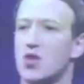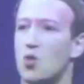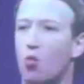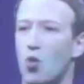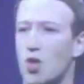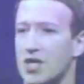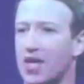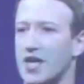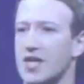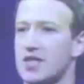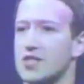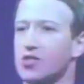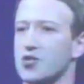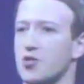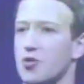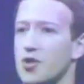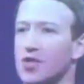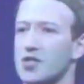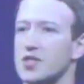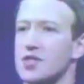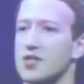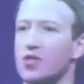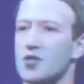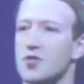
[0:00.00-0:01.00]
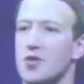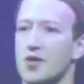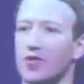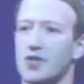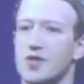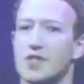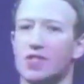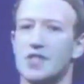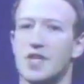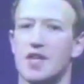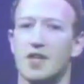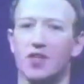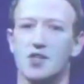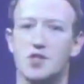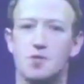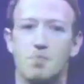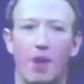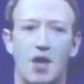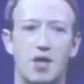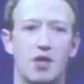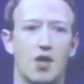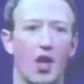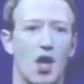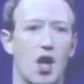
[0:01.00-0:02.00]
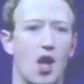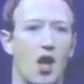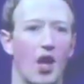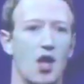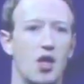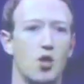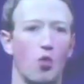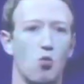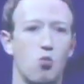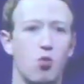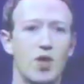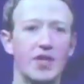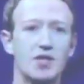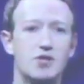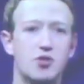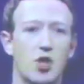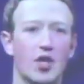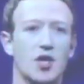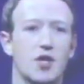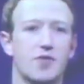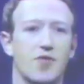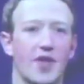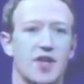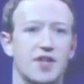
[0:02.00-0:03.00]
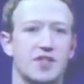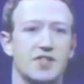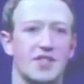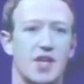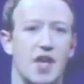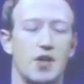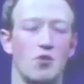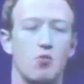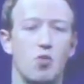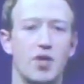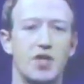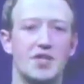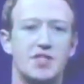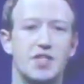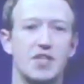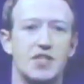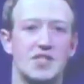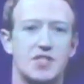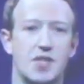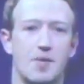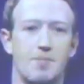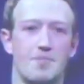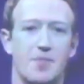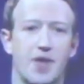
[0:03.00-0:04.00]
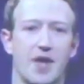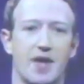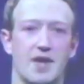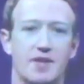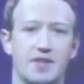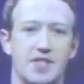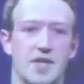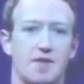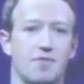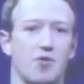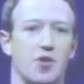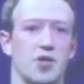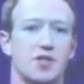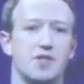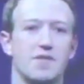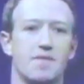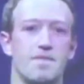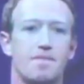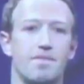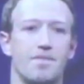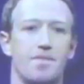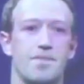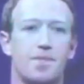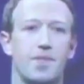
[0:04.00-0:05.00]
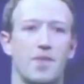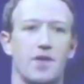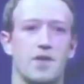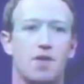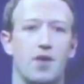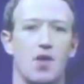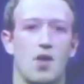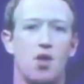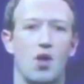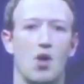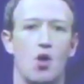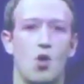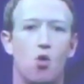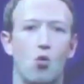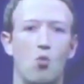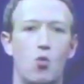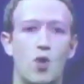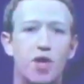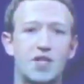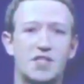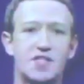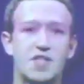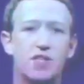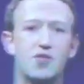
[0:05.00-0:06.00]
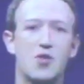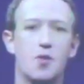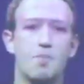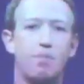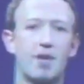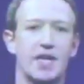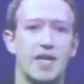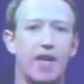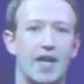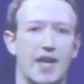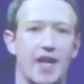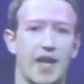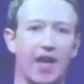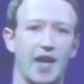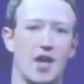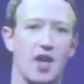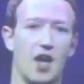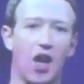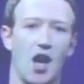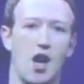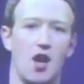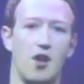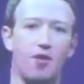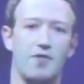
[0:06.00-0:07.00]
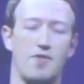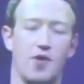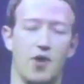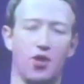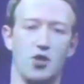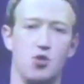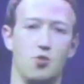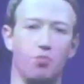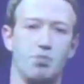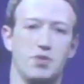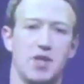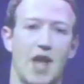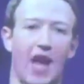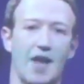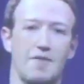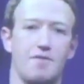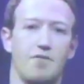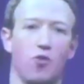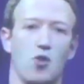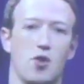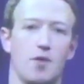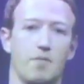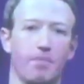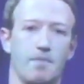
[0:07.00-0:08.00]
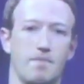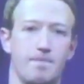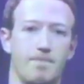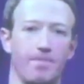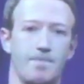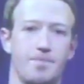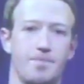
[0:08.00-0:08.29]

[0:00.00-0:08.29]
what kids are into doing these days. But we look at this and we see something different. We see the beginning of a new platform.